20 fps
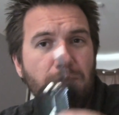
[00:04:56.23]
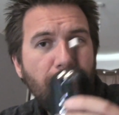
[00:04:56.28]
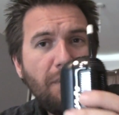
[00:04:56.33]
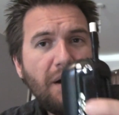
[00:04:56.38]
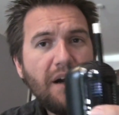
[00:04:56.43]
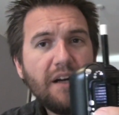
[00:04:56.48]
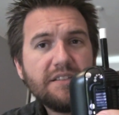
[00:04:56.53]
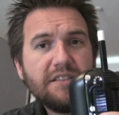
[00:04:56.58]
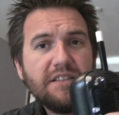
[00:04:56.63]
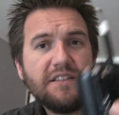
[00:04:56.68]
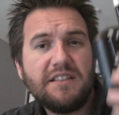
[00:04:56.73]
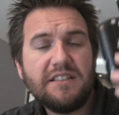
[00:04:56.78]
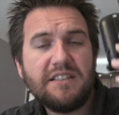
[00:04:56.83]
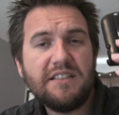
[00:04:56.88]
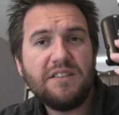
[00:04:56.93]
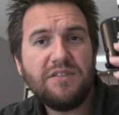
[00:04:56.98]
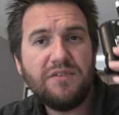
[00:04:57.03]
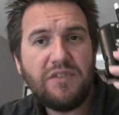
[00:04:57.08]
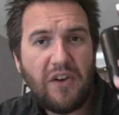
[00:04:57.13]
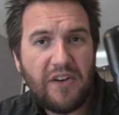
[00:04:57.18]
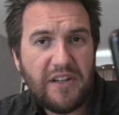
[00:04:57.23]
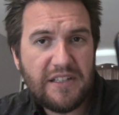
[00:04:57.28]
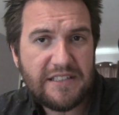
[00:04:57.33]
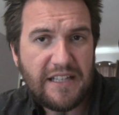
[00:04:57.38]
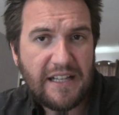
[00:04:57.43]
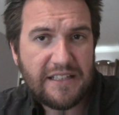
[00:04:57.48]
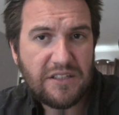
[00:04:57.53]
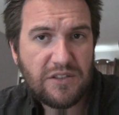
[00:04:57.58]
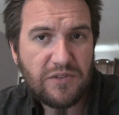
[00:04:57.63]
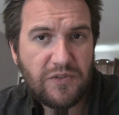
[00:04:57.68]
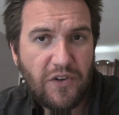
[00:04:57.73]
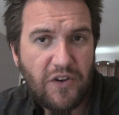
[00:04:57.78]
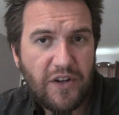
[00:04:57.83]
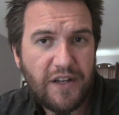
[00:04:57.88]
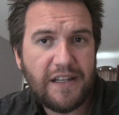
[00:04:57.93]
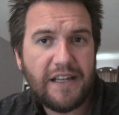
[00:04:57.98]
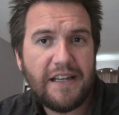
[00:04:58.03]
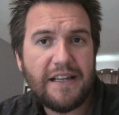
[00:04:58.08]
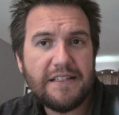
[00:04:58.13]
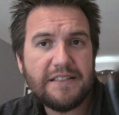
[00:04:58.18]
But this is very
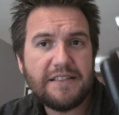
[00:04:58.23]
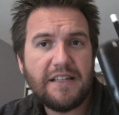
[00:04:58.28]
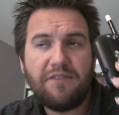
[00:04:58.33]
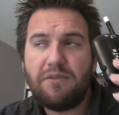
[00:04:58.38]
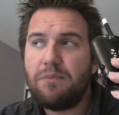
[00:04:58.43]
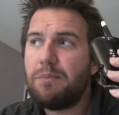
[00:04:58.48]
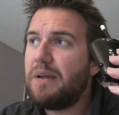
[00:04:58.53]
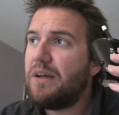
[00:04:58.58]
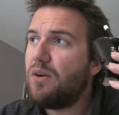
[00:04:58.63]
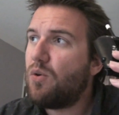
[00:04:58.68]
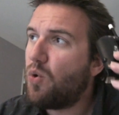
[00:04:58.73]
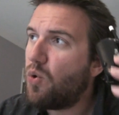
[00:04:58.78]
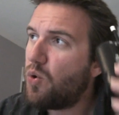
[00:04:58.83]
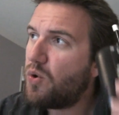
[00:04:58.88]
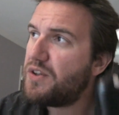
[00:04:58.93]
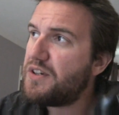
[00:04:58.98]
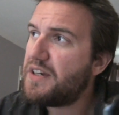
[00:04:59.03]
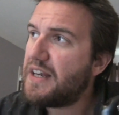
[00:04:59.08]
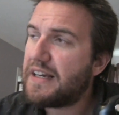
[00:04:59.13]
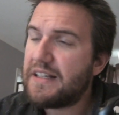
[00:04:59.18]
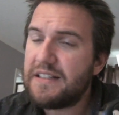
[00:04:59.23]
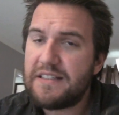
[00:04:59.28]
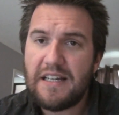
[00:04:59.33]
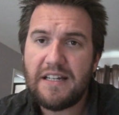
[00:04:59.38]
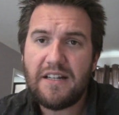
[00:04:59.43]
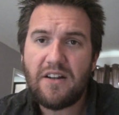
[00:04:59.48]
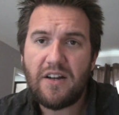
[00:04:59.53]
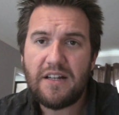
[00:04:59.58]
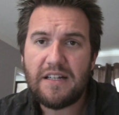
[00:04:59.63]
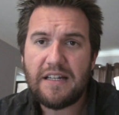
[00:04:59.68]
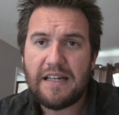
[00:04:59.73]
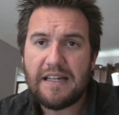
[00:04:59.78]
satisfying. It is giving me all the nicotine I